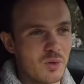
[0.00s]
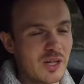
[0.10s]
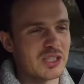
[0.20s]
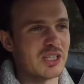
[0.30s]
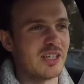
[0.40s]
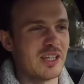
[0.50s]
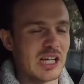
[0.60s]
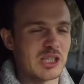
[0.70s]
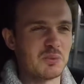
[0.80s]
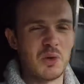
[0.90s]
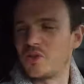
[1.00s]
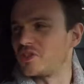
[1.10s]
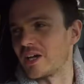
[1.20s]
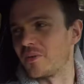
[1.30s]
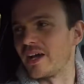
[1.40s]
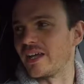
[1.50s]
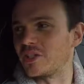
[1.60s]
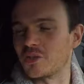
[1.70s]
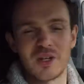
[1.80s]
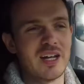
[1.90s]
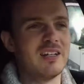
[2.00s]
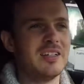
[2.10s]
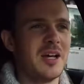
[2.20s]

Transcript: Well, that's a, a smooth segue into a,